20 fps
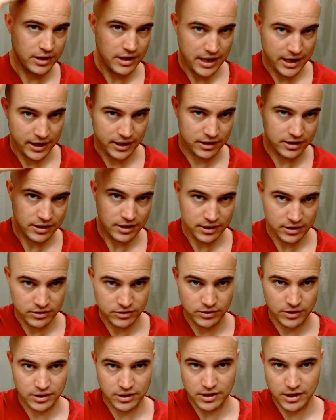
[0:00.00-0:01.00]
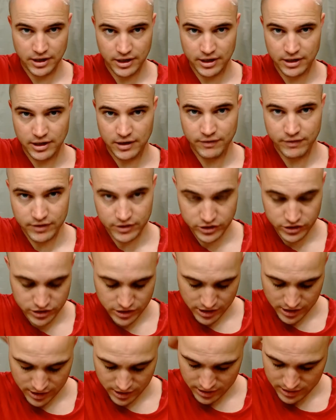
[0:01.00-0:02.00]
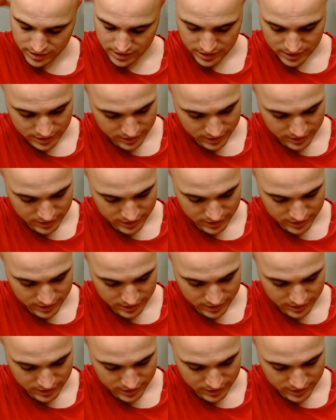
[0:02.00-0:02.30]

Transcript: liked it, so I thought I'd give it a shot